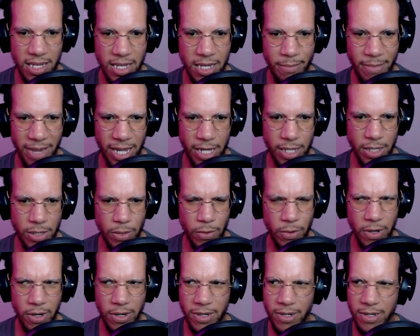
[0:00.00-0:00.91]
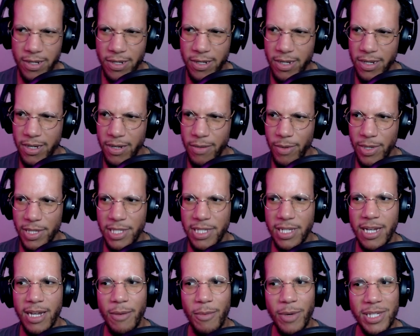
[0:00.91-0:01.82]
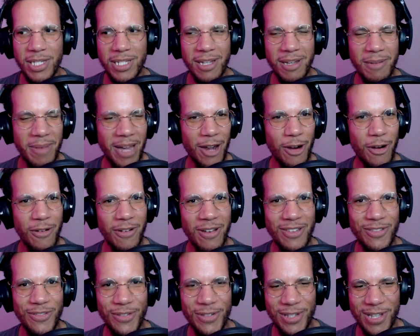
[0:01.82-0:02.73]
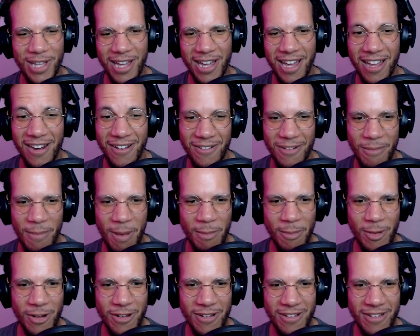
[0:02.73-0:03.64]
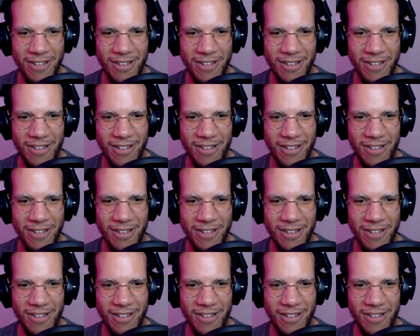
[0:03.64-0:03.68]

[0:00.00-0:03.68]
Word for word: Megazord. What's the what's the Power Rangers thing? I don't remember.